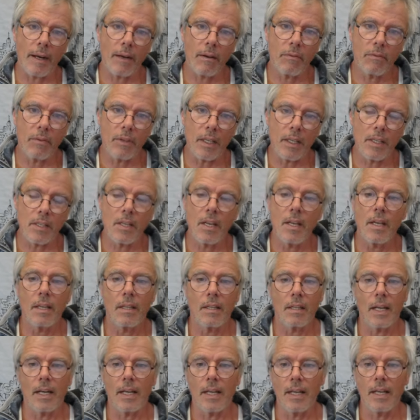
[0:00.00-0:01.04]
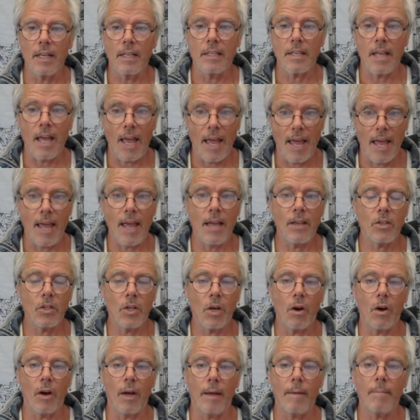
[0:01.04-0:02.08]
of this that it is
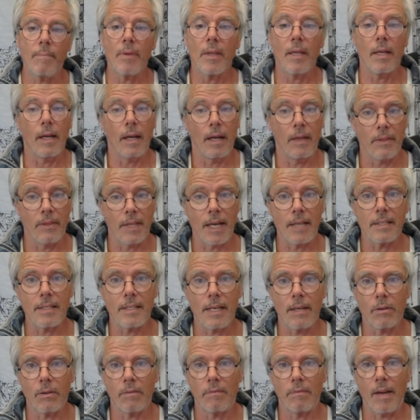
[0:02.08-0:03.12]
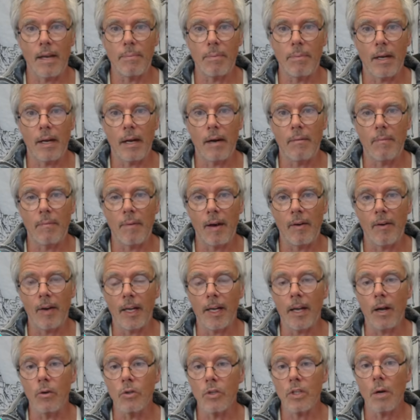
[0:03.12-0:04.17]
airtight, and that's how the vapor barrier
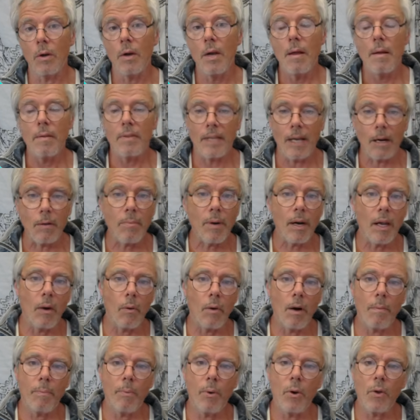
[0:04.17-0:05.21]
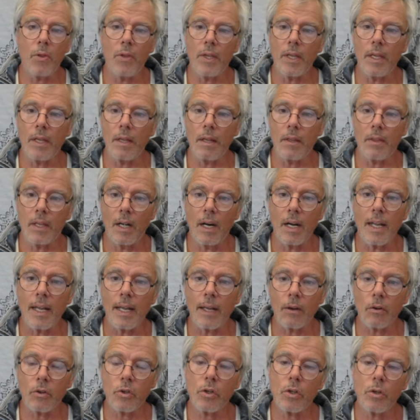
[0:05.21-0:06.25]
goes. So down below I'll put the
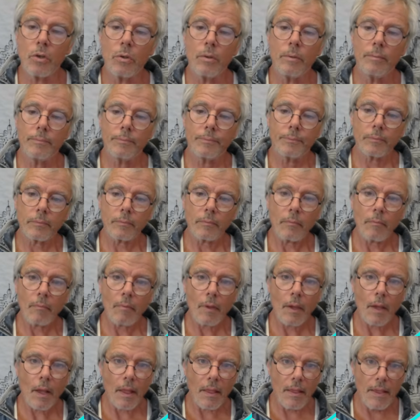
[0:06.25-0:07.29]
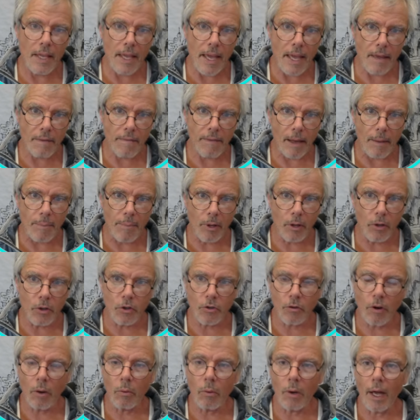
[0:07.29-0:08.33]
link to the air vapor
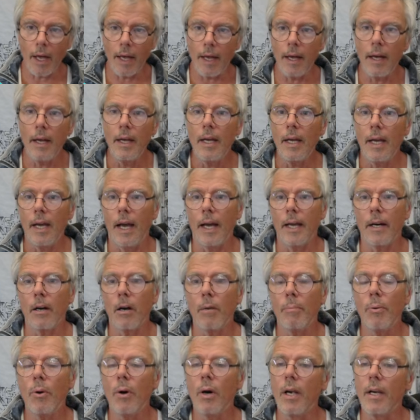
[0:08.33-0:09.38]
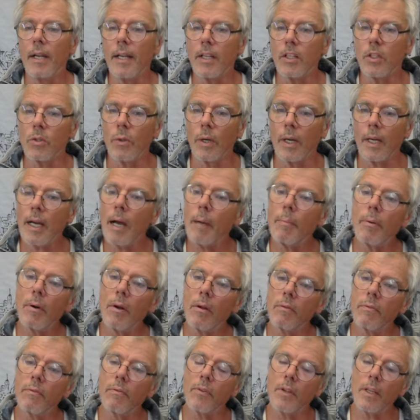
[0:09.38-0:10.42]
control layer, and I'll put a link to a couple
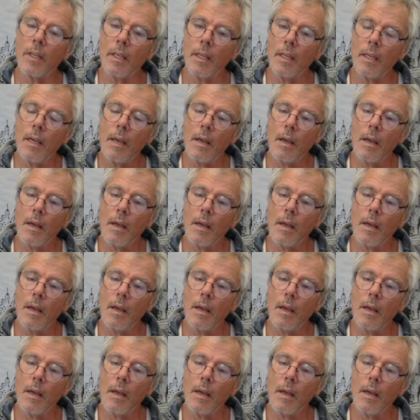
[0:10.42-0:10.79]
of the